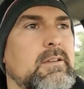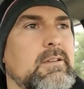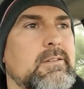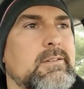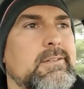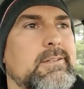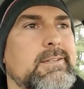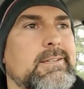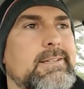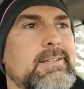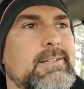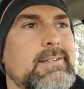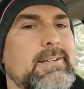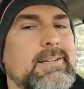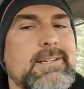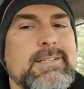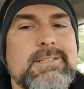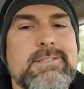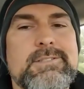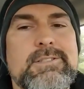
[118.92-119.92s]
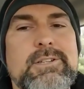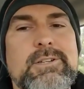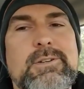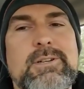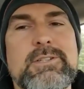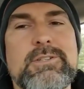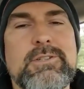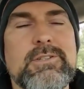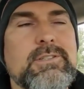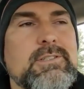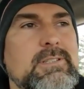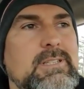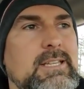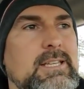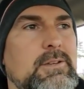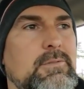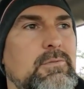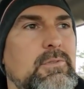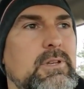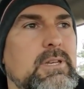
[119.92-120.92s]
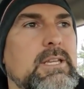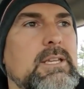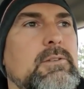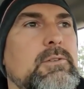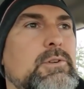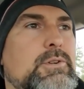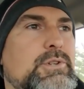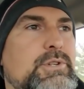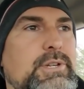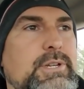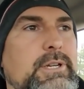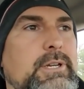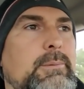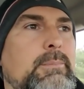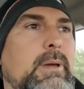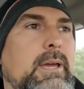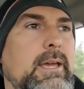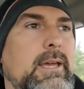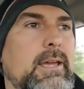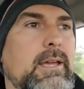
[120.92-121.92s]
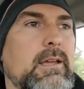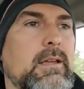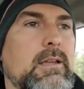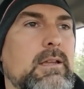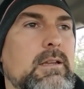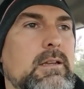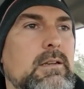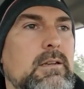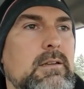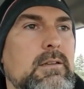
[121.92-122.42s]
Alright, so I just left the dealership, and